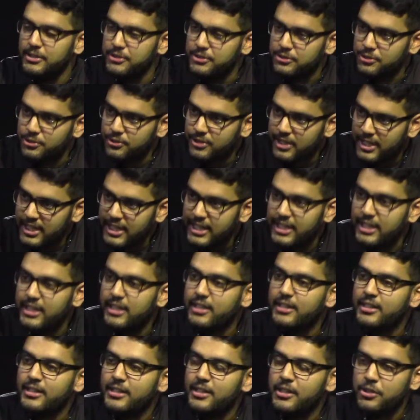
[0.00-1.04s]

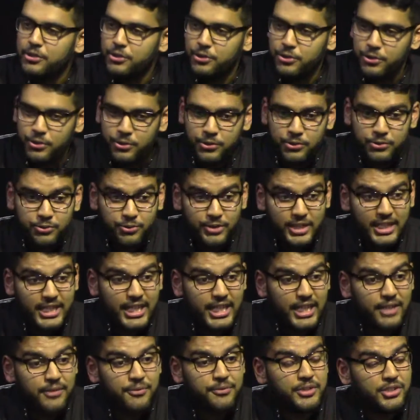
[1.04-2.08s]
Today you
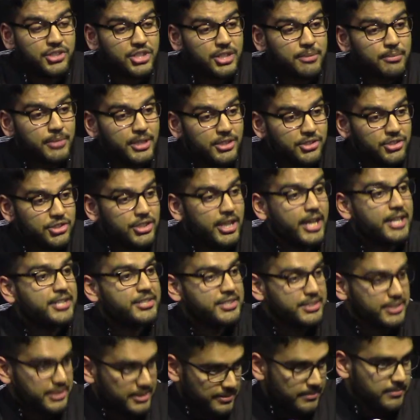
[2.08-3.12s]
relieved Shimr's
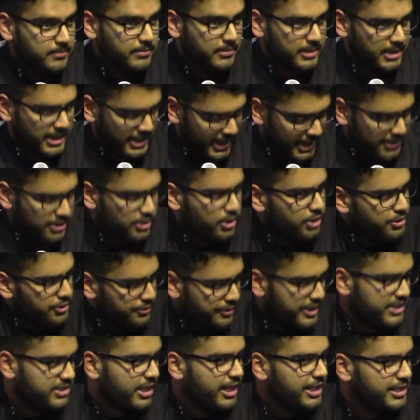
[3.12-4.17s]
chest. He had a lot of
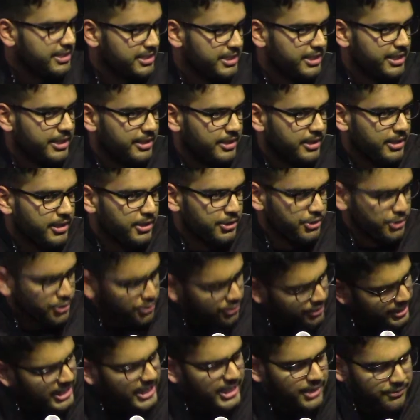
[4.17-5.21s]
anxiety. You
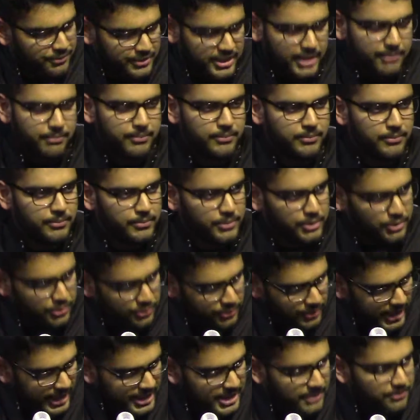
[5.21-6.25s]
relieved him. You
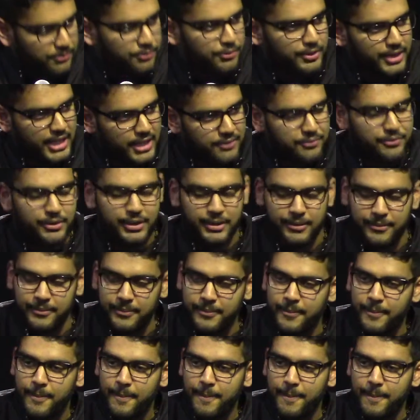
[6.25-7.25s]
had him forgiven.